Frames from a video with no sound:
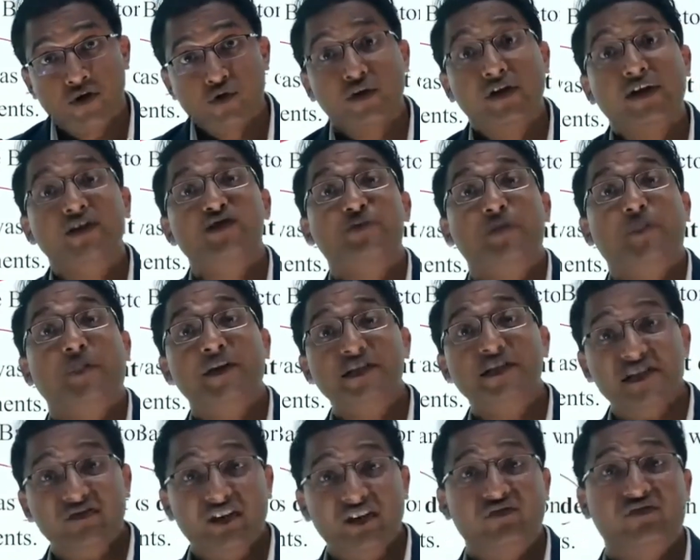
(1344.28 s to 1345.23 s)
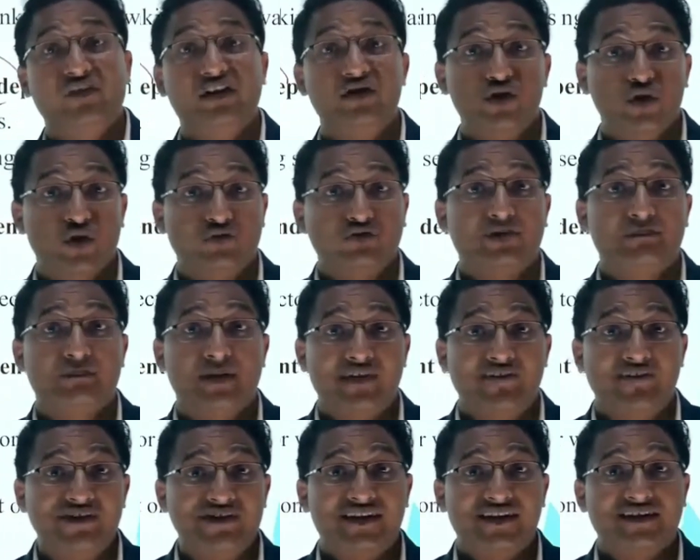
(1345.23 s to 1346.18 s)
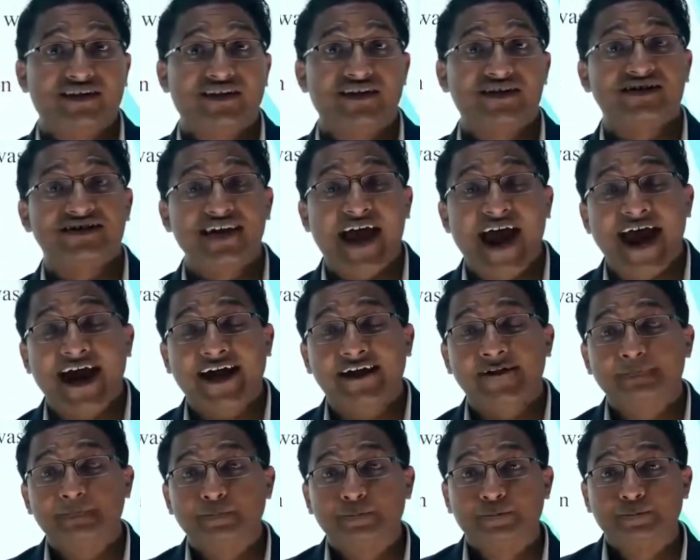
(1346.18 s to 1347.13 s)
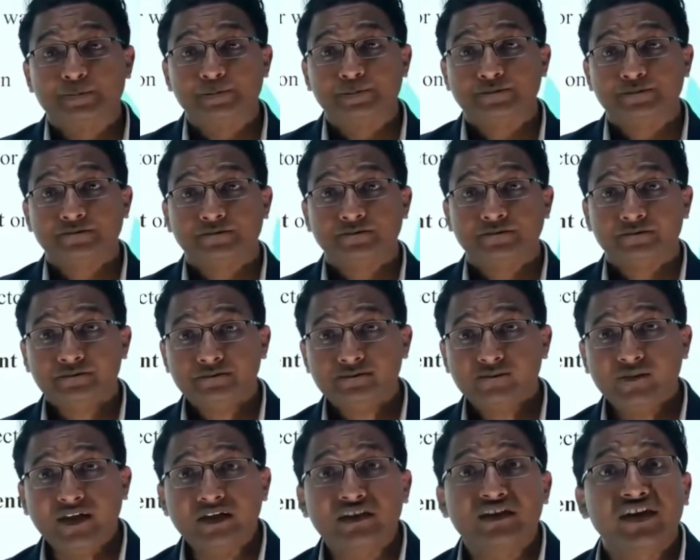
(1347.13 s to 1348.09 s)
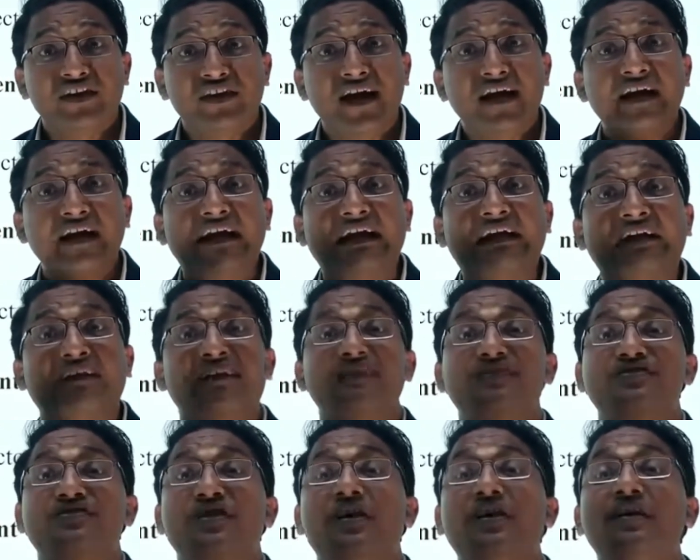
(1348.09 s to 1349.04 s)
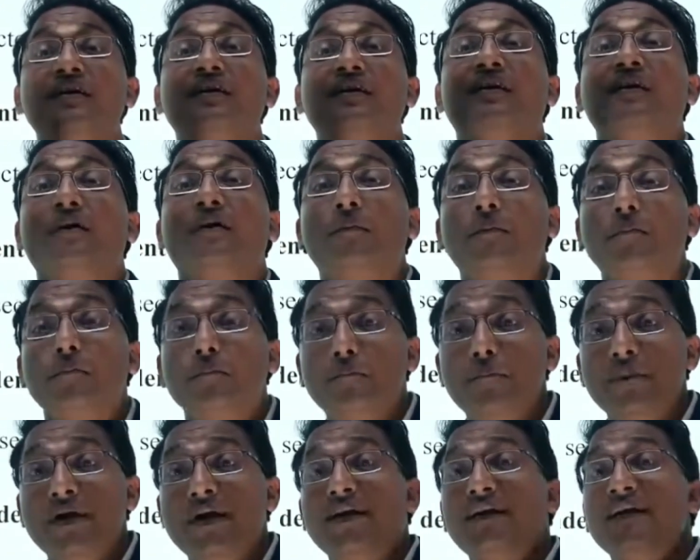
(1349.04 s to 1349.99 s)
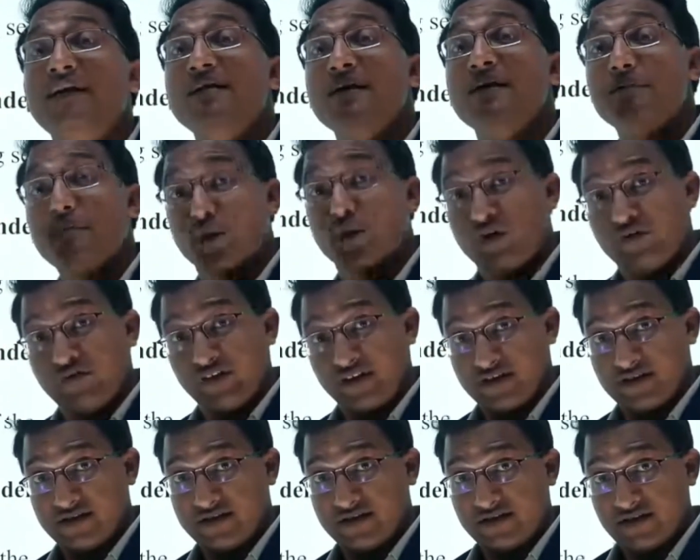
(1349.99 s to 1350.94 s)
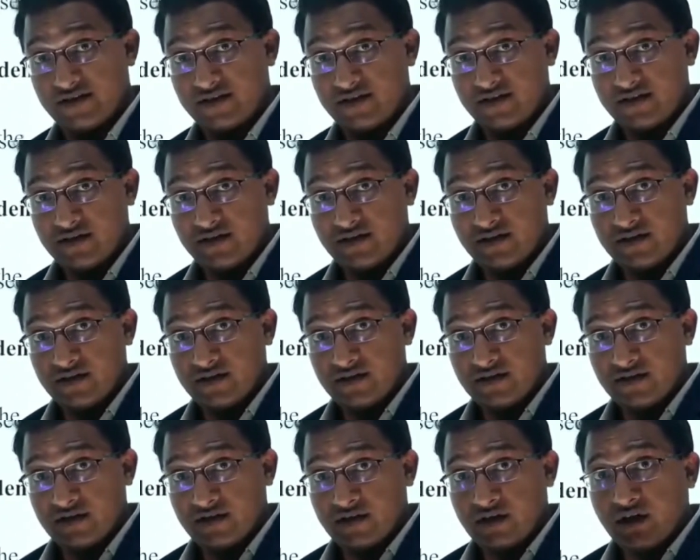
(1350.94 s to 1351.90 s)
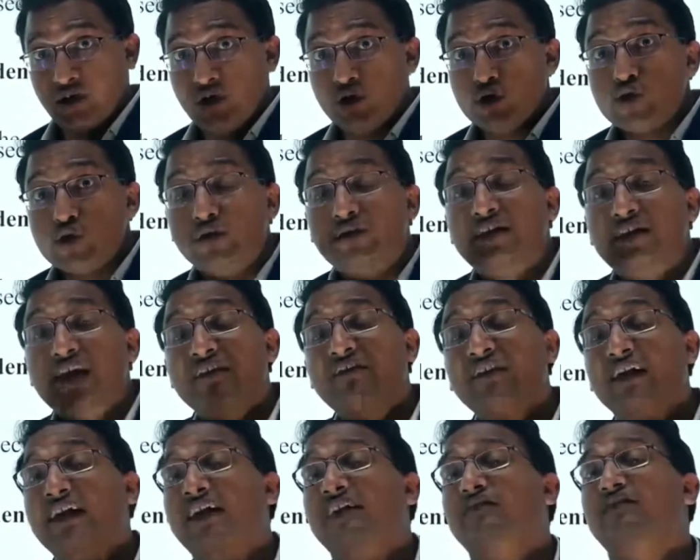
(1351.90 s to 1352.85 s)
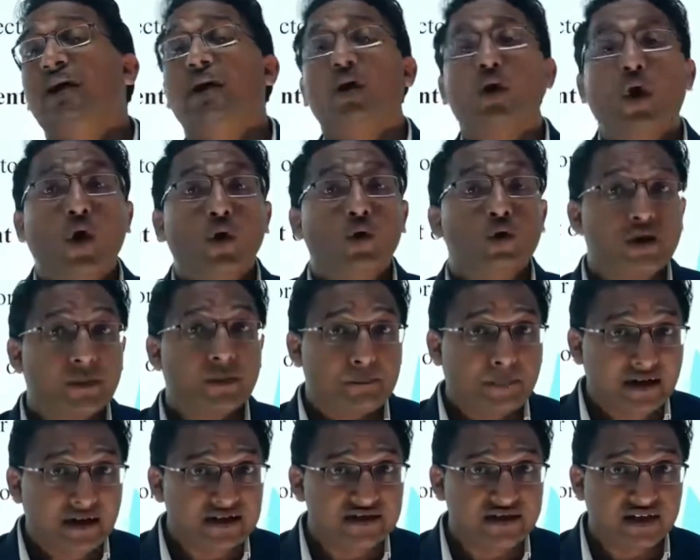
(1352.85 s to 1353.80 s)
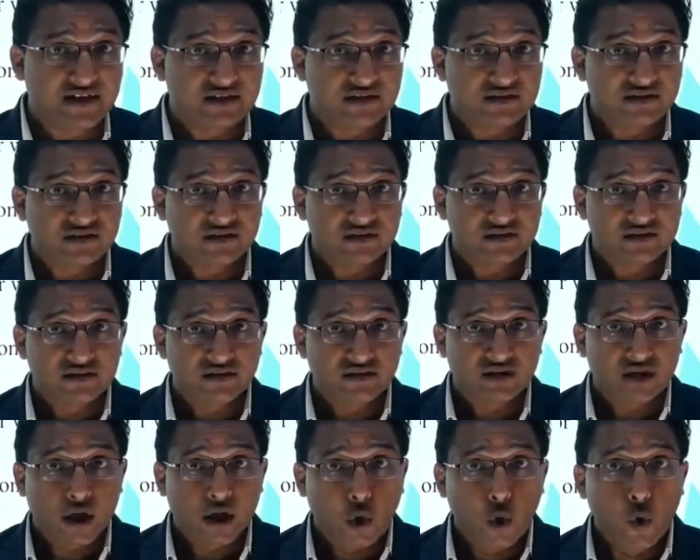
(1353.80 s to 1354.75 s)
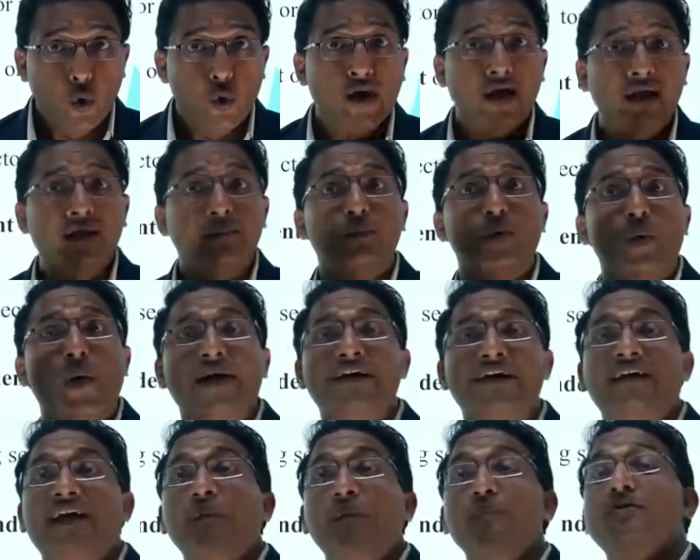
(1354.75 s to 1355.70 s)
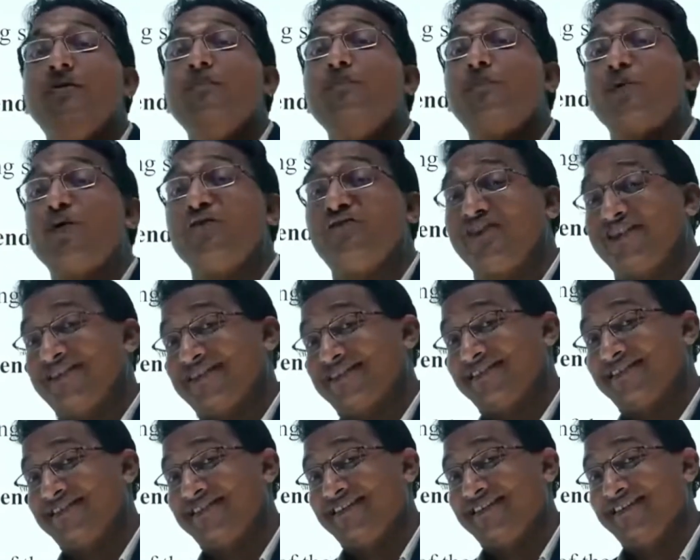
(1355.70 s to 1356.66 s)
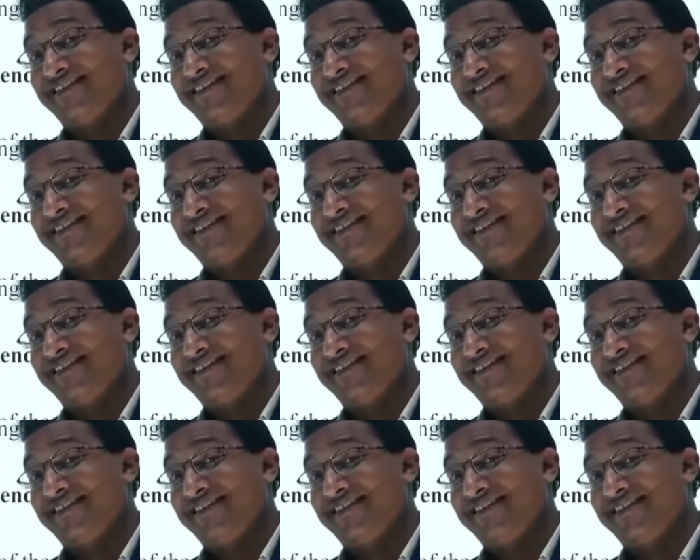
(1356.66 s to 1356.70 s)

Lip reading: So the specific feature of the private sector is that they are interested in making the profit. So they will give the loan to the person who can provide them some profit,